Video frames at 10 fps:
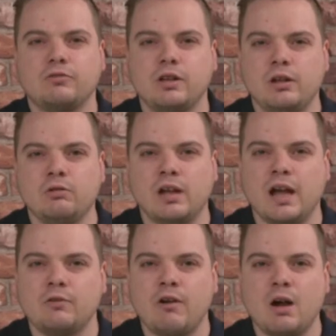of the
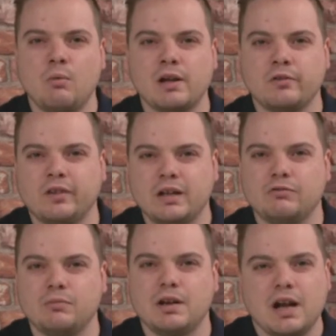UK railway scene
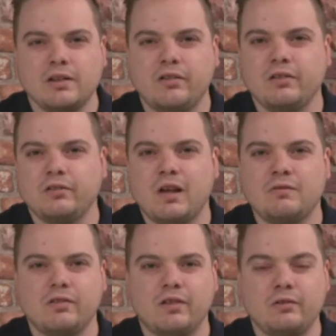from the
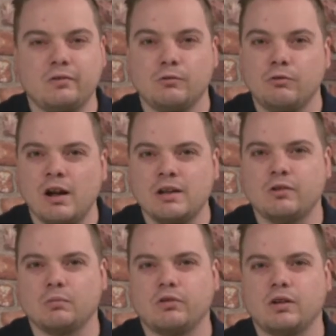1970s
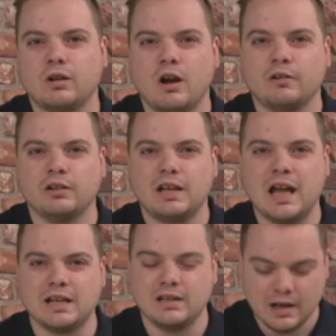right up to the current
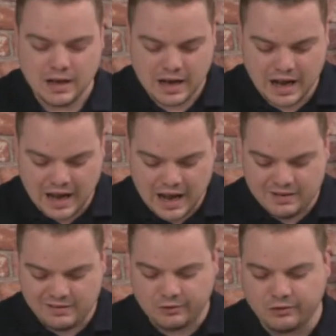day, a
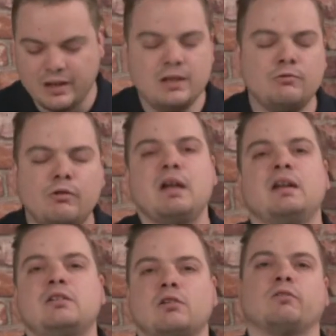HST
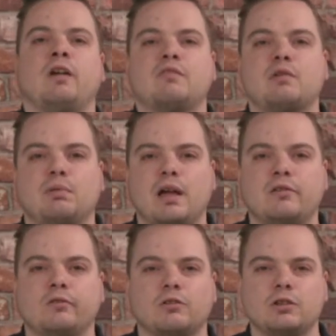really does have a
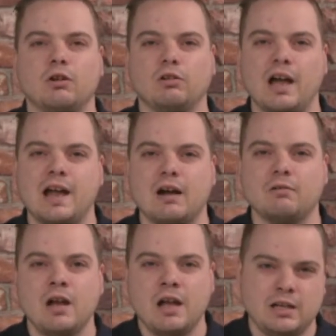place on your layout.